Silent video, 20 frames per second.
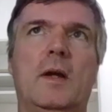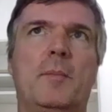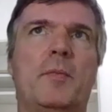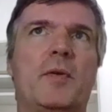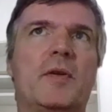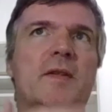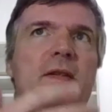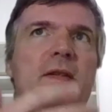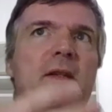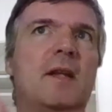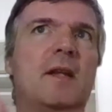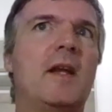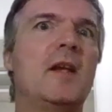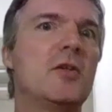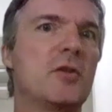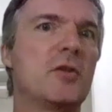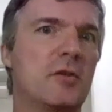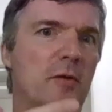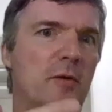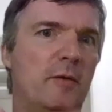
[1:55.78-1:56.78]

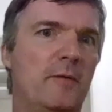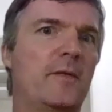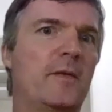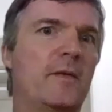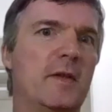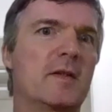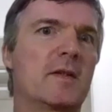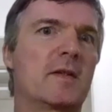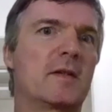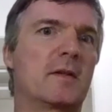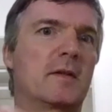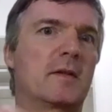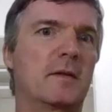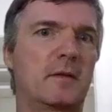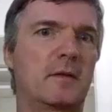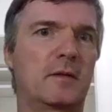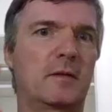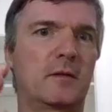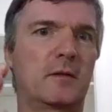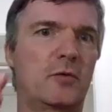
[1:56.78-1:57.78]
presentation of this
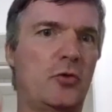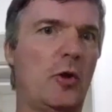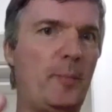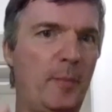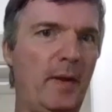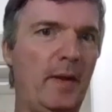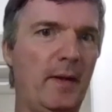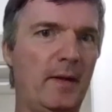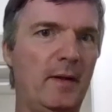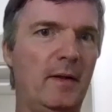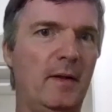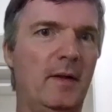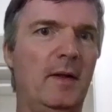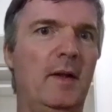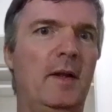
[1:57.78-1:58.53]
topic